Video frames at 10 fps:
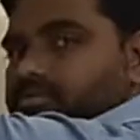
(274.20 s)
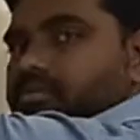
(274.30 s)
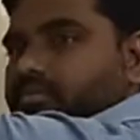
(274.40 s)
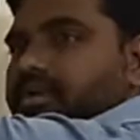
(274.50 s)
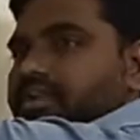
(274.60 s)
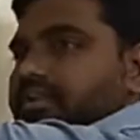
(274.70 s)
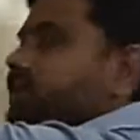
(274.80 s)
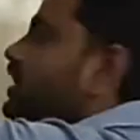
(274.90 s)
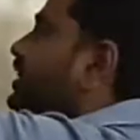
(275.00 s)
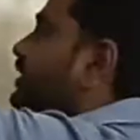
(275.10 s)
material?
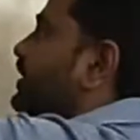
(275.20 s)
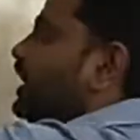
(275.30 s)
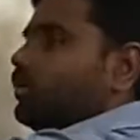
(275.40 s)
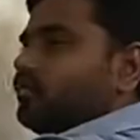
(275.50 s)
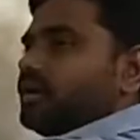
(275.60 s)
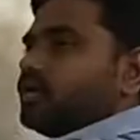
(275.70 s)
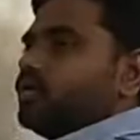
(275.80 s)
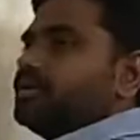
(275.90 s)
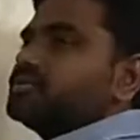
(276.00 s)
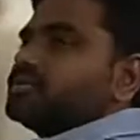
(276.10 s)
Now we are
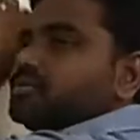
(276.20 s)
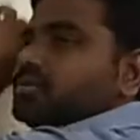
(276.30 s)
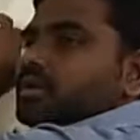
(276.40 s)
going to